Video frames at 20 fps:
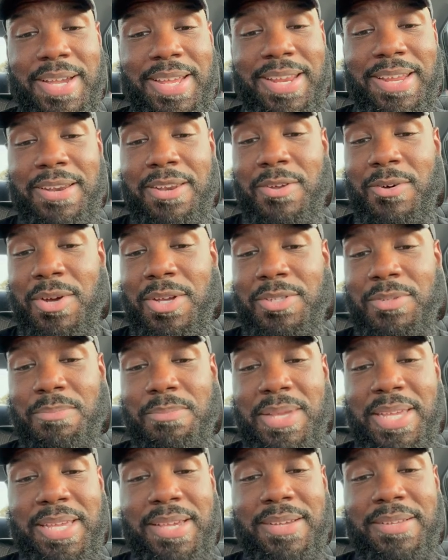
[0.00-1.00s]
And I know as
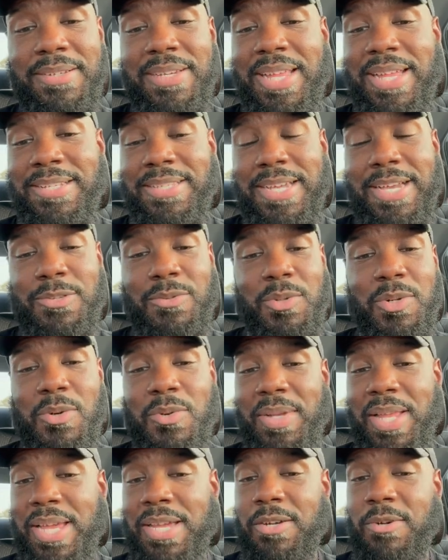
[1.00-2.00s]
men, a lot of times we
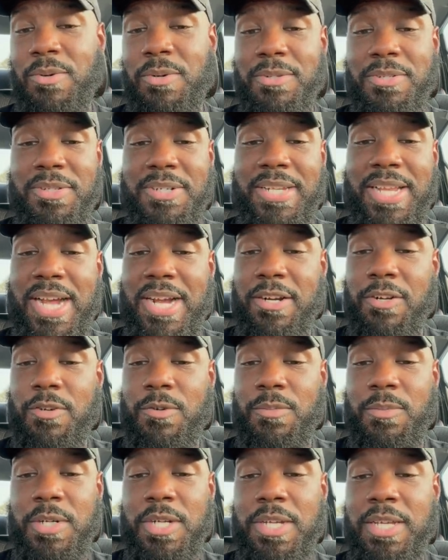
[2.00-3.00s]
don't like going to the doctor,
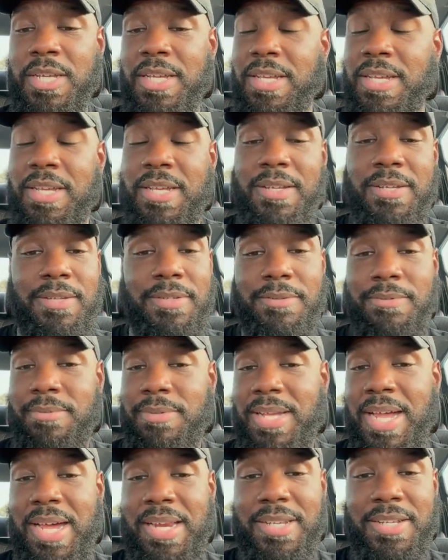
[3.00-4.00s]
but
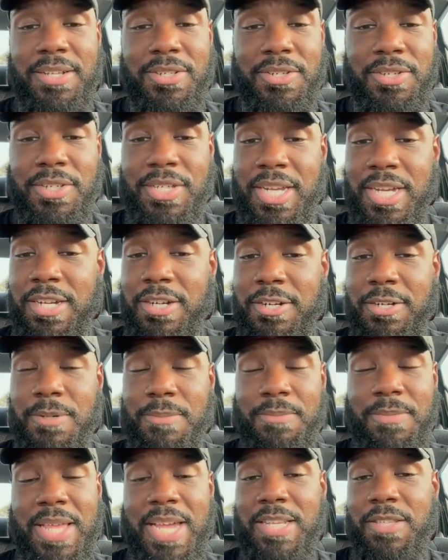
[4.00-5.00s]
got to get your checkup.
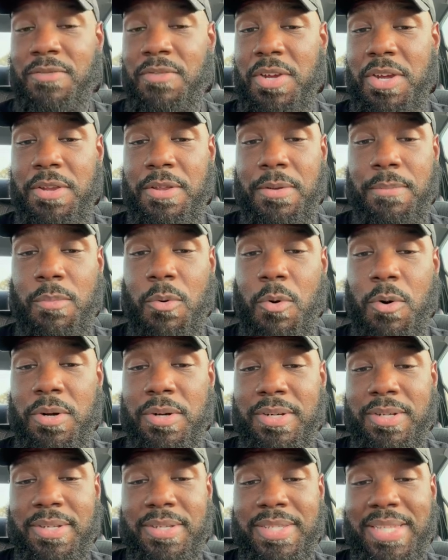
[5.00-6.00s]
That's very
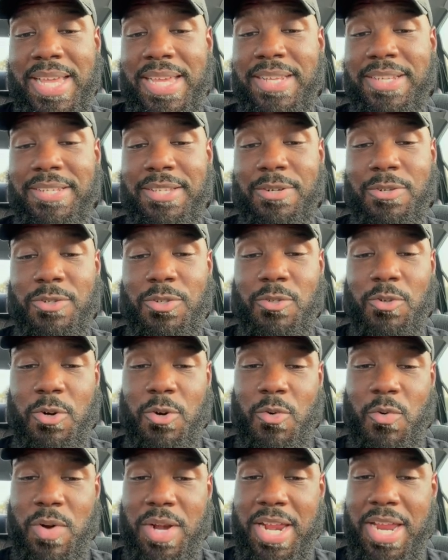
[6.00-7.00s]
important because ladies don't
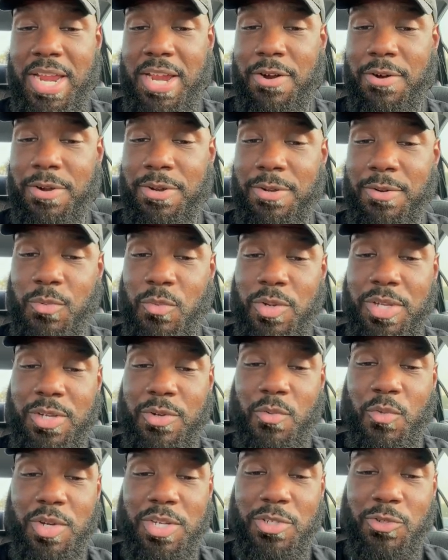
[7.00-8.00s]
struggle in that area. We,
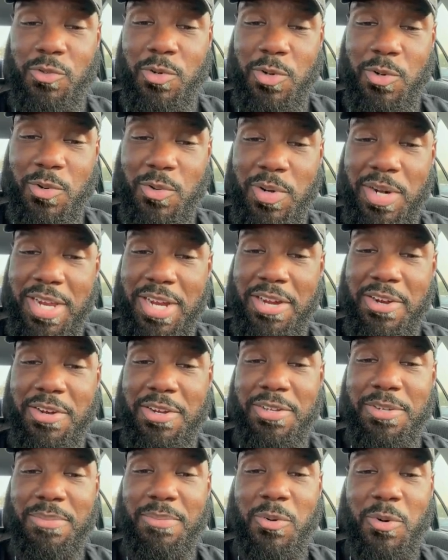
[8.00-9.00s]
we struggle in that
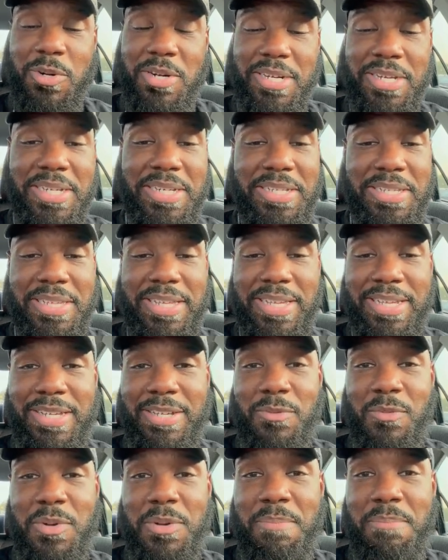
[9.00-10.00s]
area more than
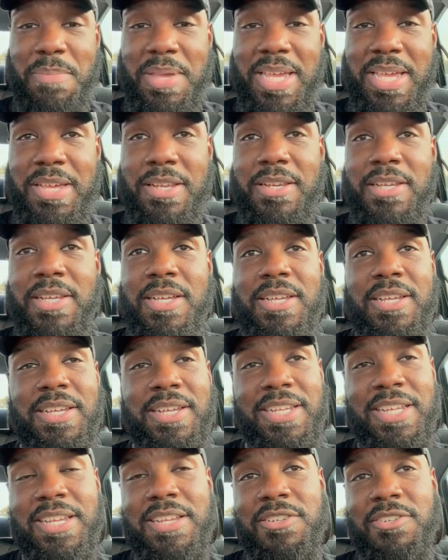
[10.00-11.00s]
anything with men
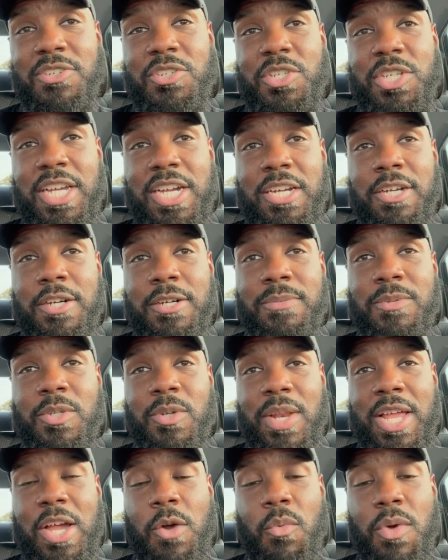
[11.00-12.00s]
and getting your checkup.
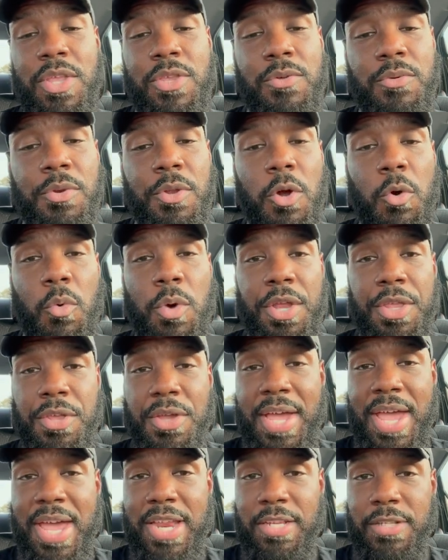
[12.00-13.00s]
So that way you know where
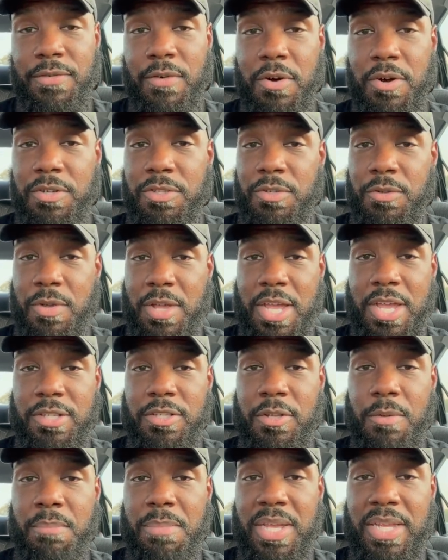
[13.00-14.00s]
you're at as far as,
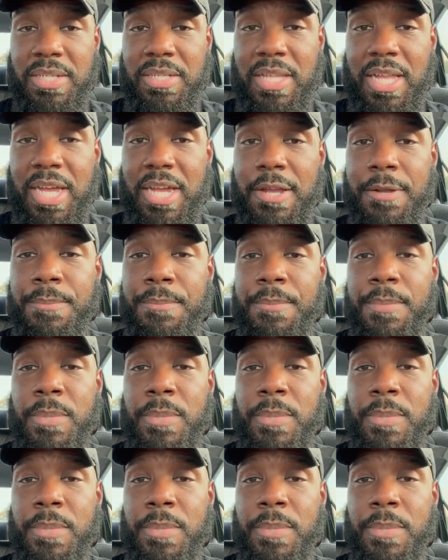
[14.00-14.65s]
as a baseline.